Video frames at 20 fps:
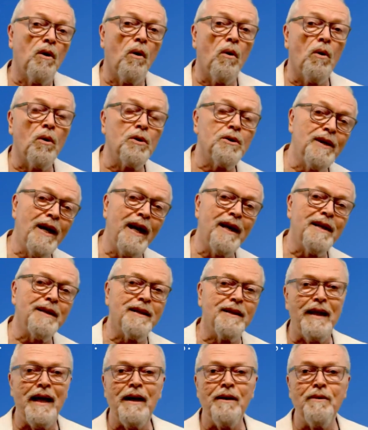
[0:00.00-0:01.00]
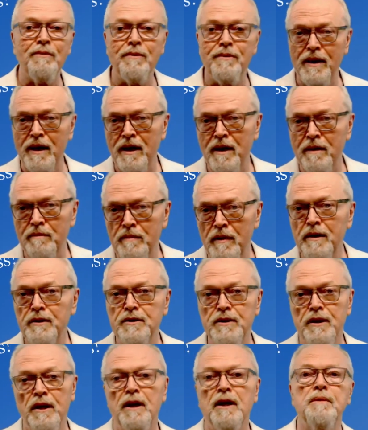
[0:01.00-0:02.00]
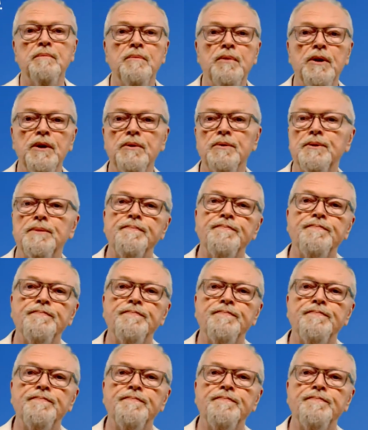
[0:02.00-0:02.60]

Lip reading: or not allow them to unmute.